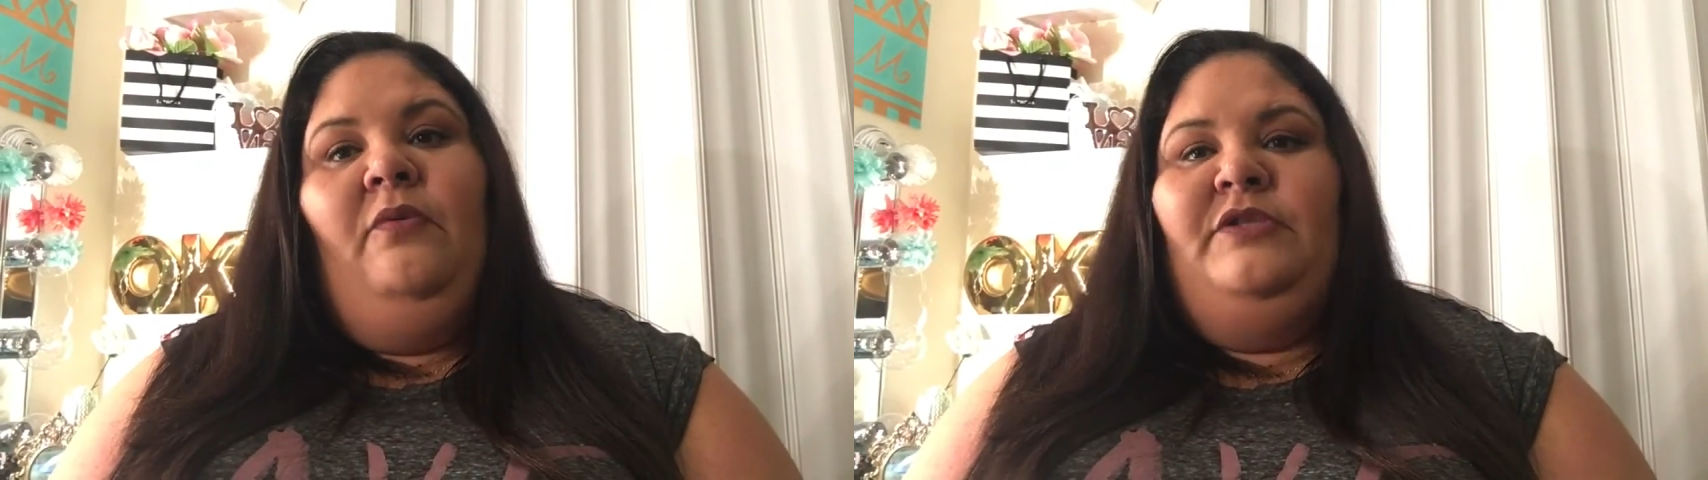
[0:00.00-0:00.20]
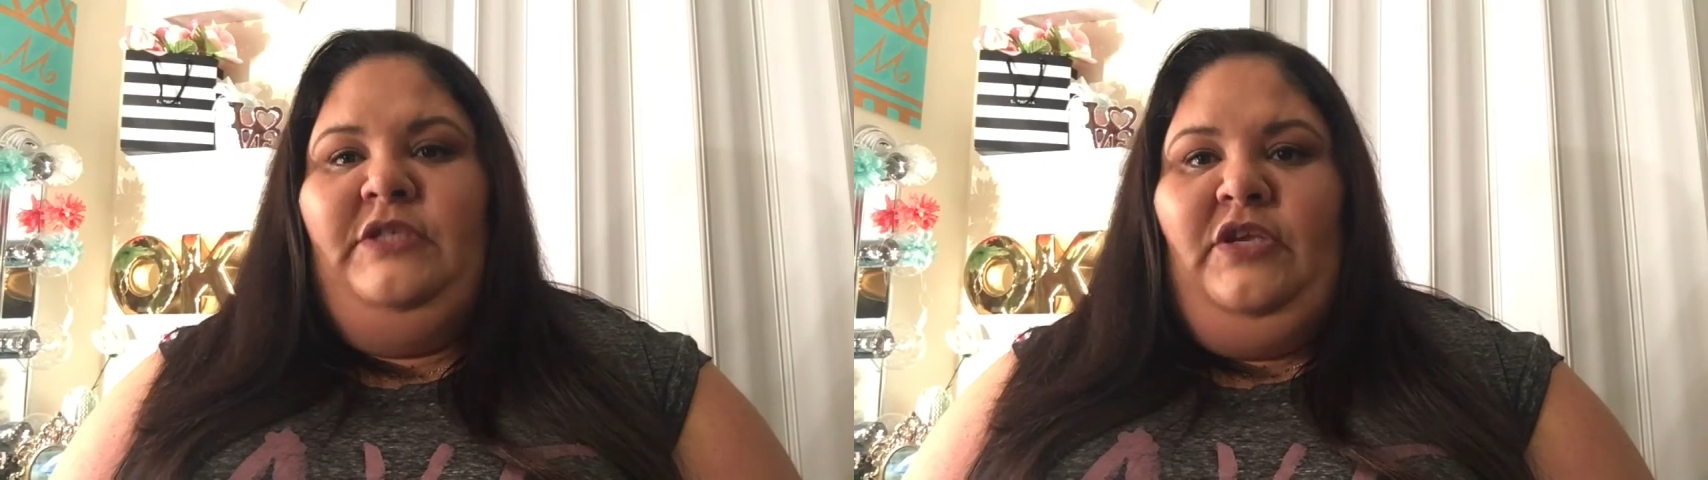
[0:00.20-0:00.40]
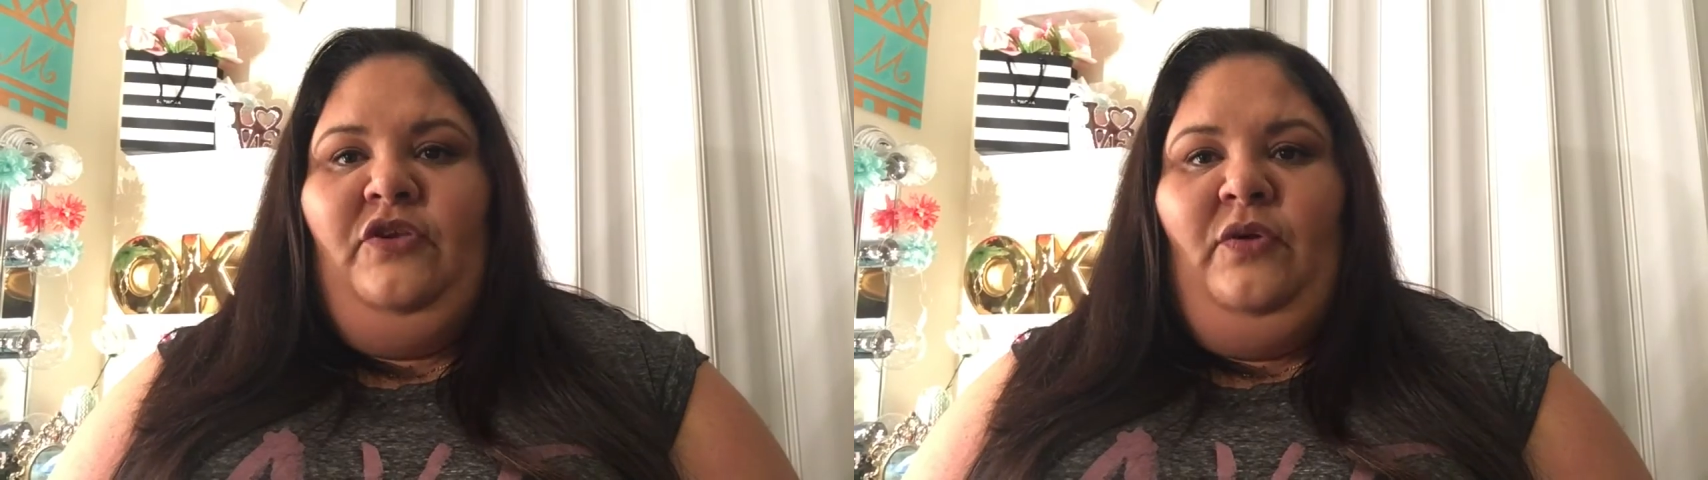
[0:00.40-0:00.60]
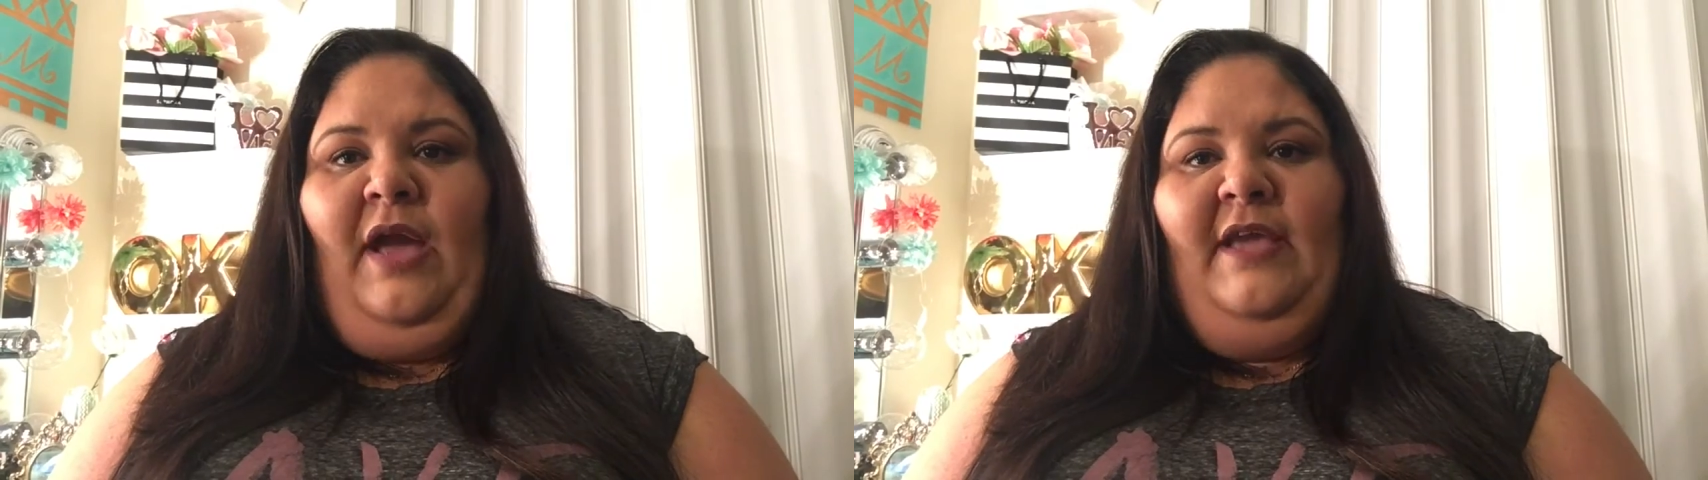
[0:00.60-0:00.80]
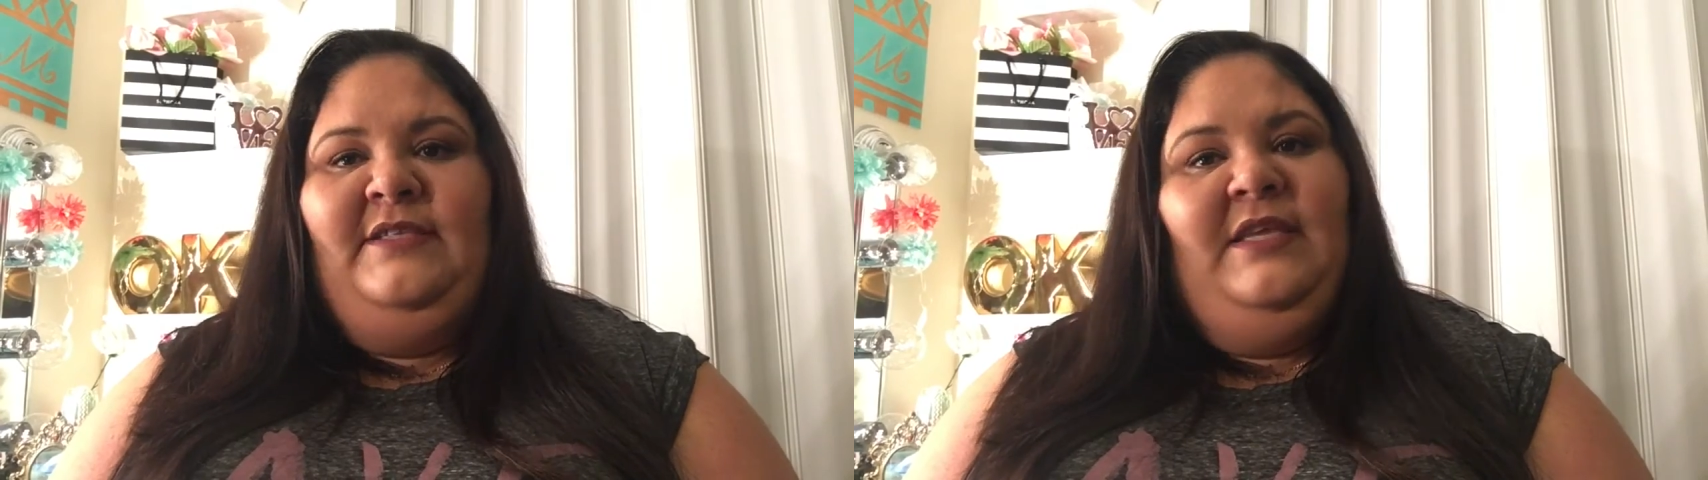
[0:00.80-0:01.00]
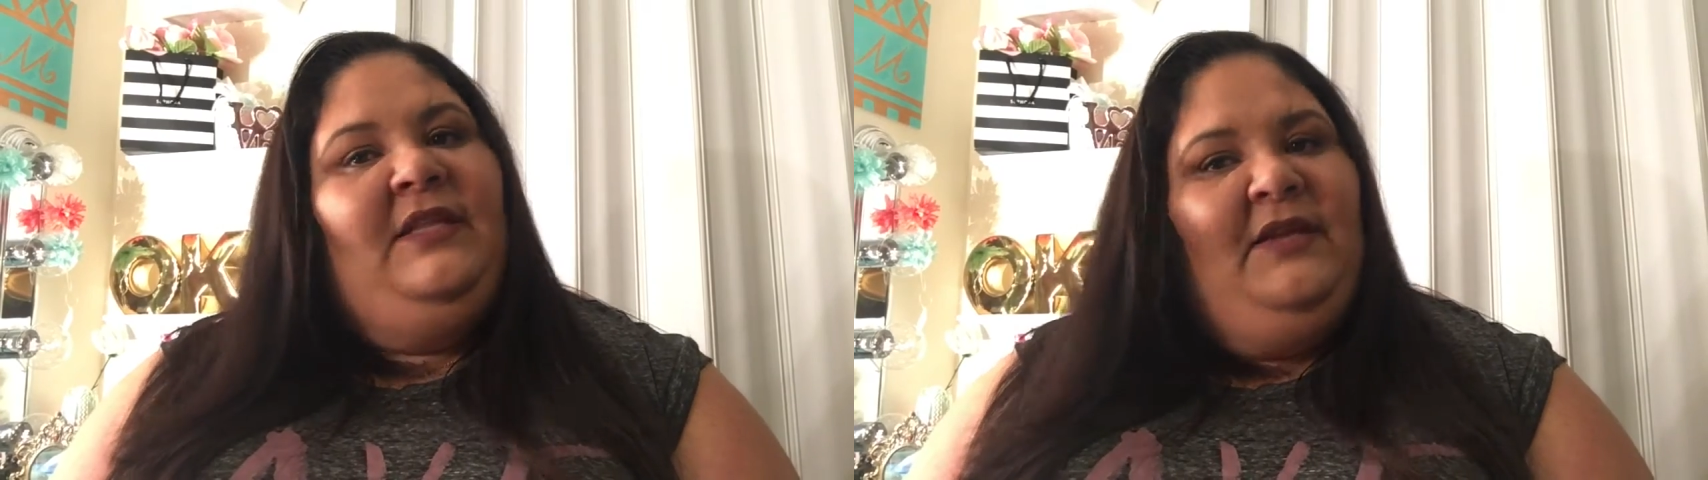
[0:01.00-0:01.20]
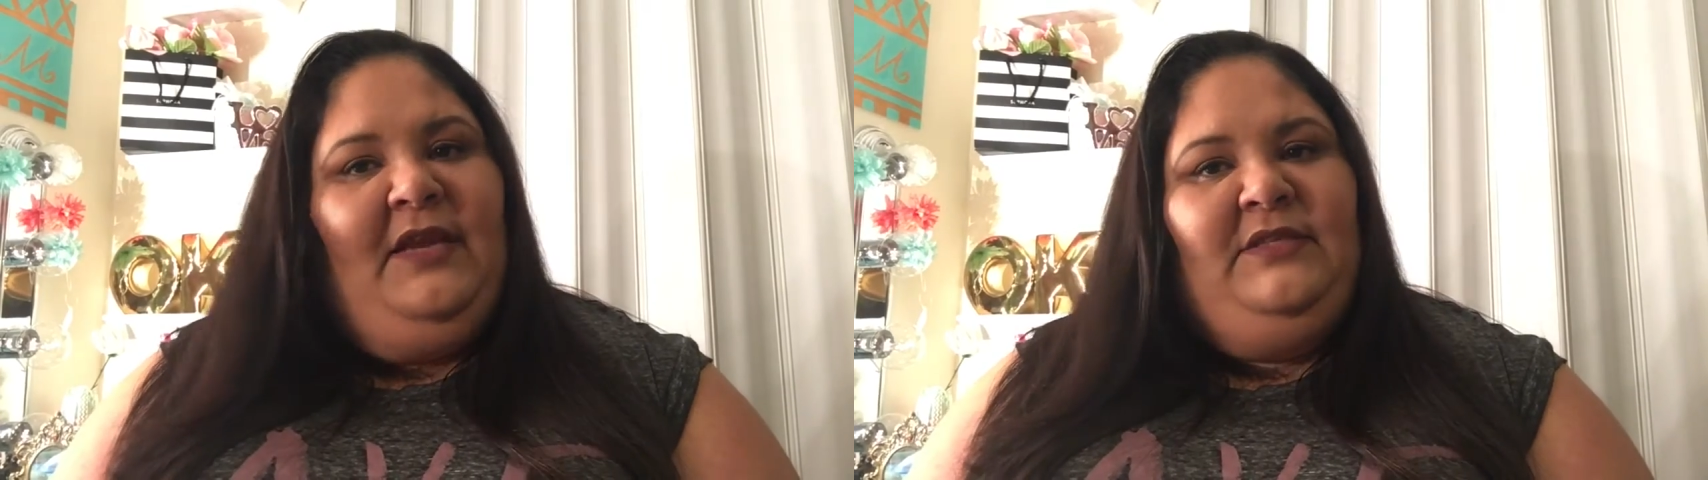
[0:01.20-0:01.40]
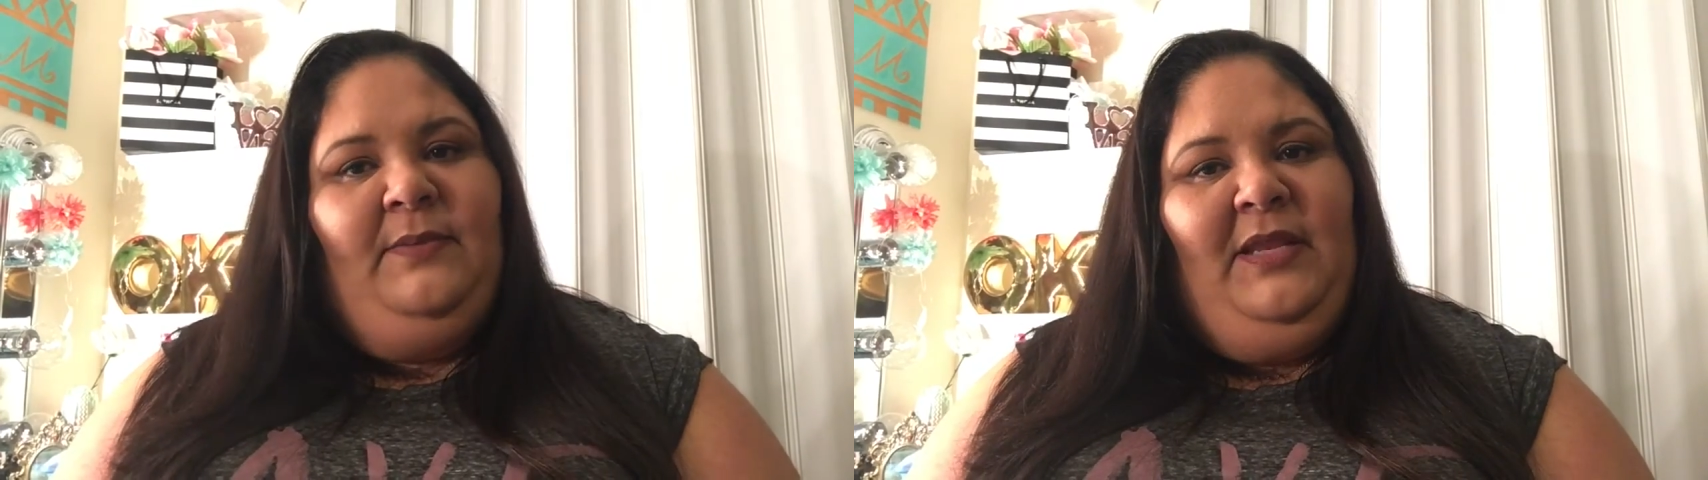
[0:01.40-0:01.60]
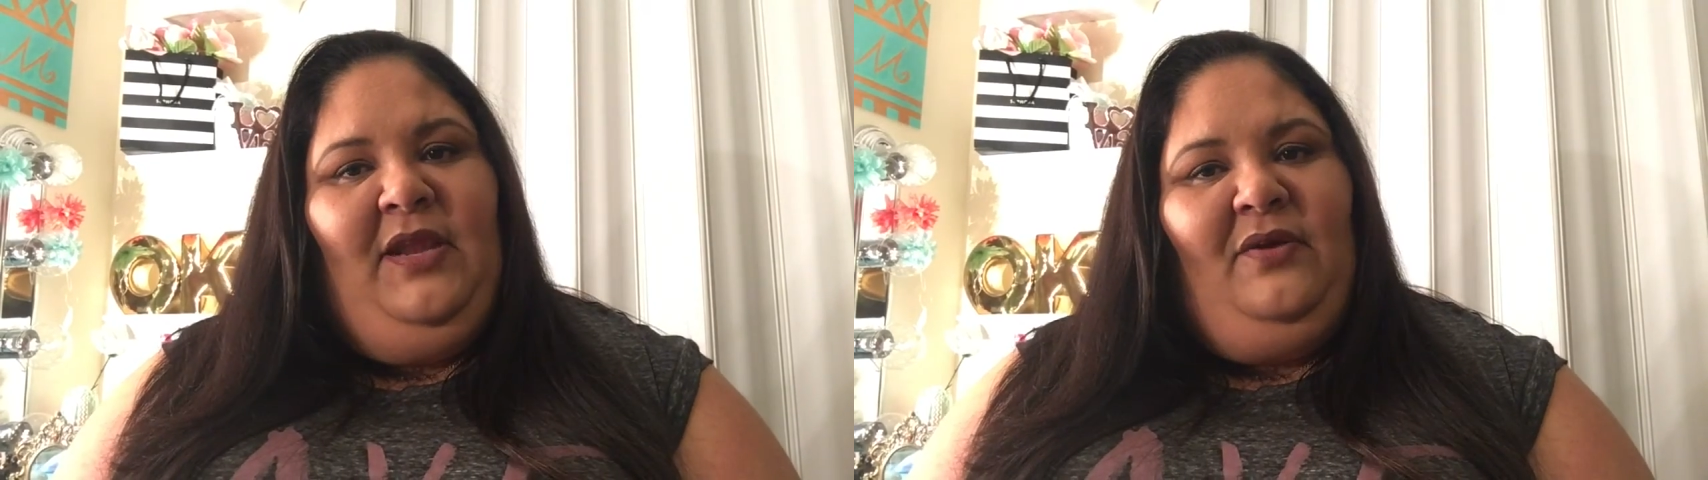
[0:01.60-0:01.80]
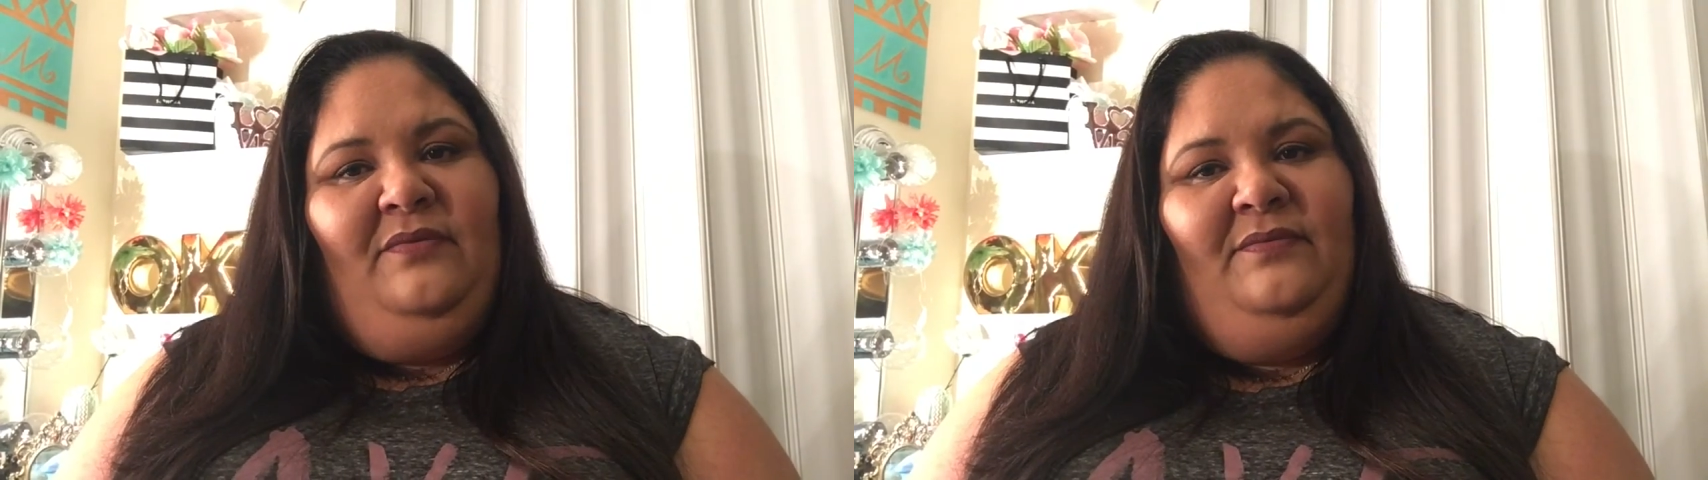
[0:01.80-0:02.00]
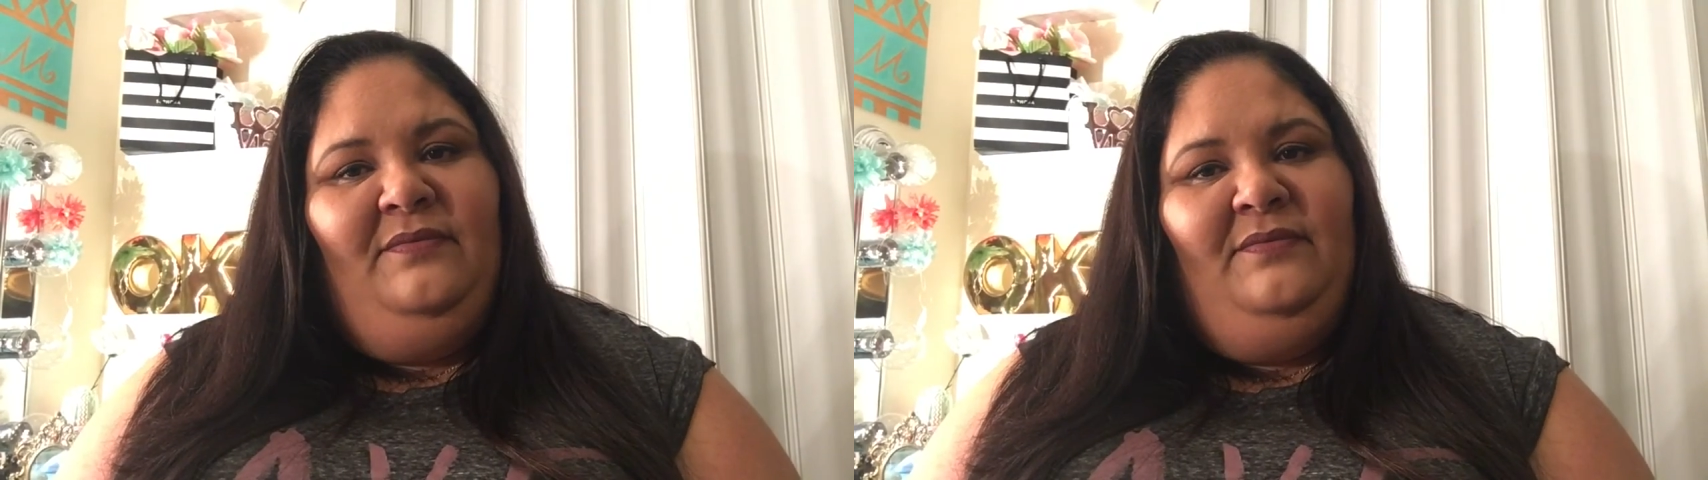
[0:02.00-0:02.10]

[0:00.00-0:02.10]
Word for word: will see you guys in the next video.